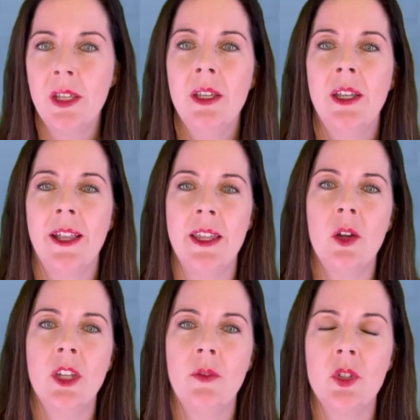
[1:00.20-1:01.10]
and then
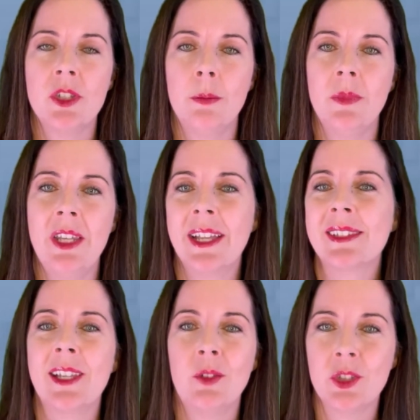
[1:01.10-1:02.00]
I'll give you some
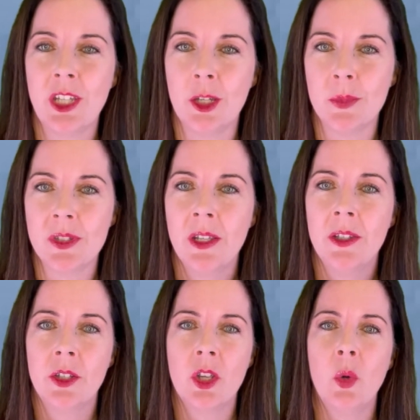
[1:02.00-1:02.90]
next-level tips
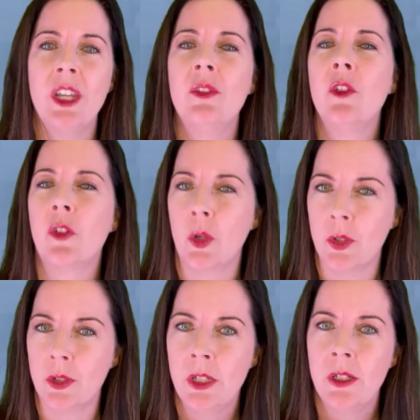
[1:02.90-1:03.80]
that go even
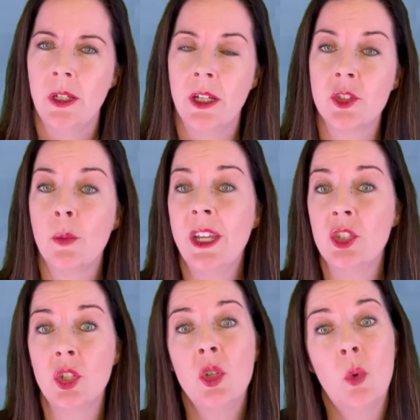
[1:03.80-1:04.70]
further, so make
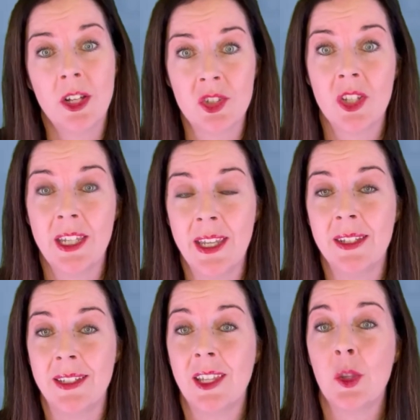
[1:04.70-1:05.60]
sure you watch to the
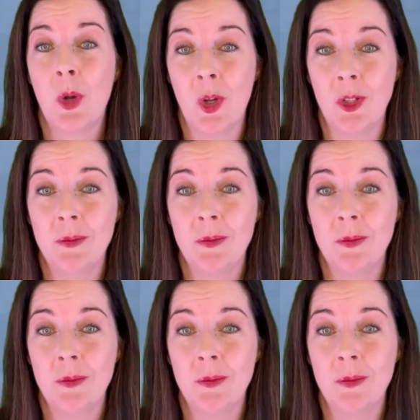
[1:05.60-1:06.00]
end to get them all.